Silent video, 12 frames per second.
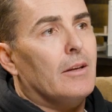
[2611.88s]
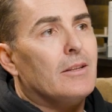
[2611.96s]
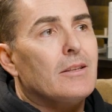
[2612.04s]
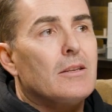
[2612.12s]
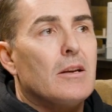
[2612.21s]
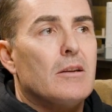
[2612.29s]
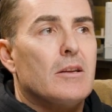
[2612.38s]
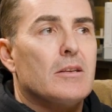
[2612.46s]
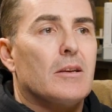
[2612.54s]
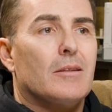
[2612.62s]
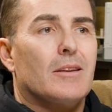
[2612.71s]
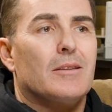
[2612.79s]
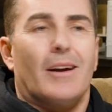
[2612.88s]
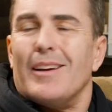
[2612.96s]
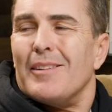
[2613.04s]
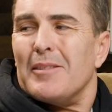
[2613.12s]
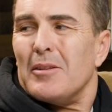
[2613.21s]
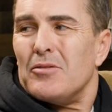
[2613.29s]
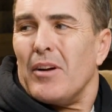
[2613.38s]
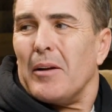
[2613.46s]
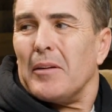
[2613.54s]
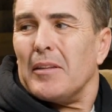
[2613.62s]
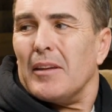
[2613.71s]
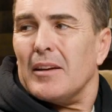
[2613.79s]
This is the
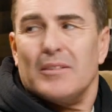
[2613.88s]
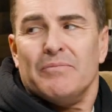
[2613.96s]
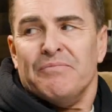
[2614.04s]
drowning thing.